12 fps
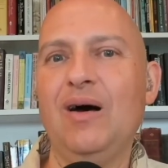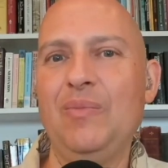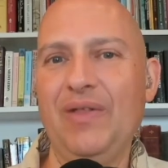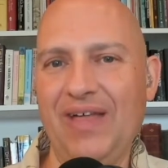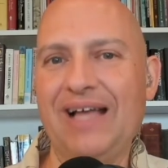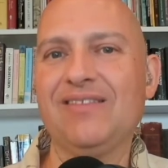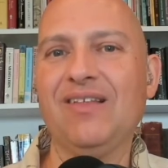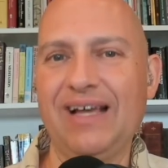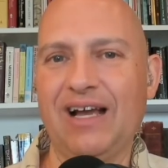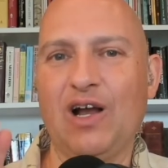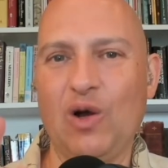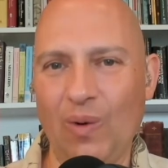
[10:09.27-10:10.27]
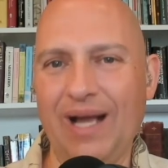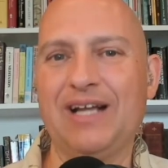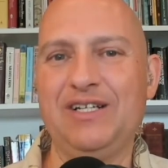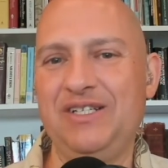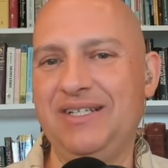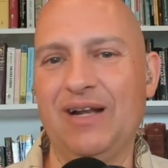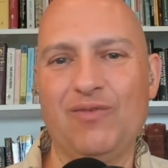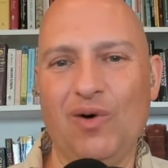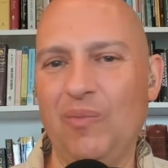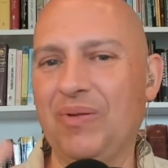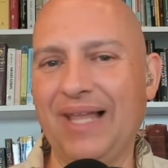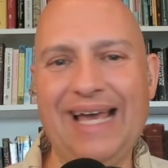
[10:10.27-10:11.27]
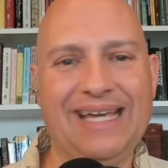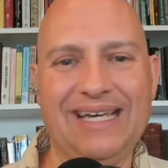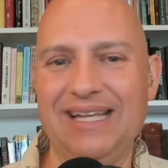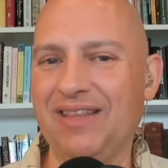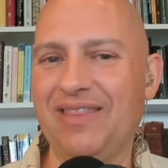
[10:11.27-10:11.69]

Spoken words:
but that's like a quick general blanket